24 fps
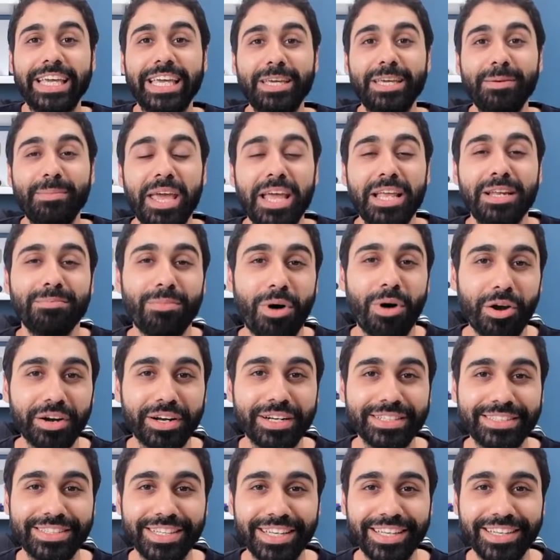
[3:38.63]
email
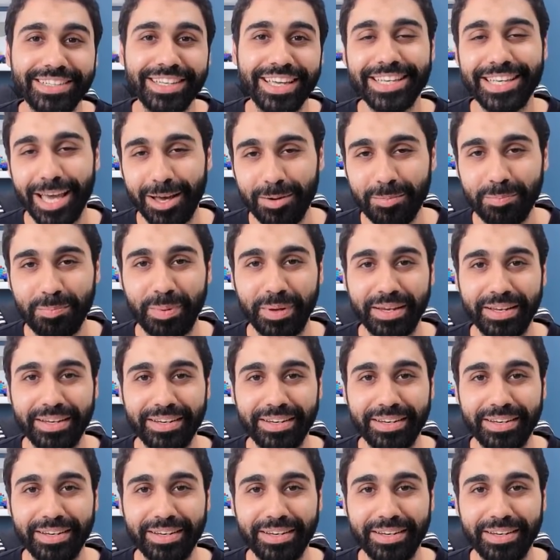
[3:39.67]
marketing campaign.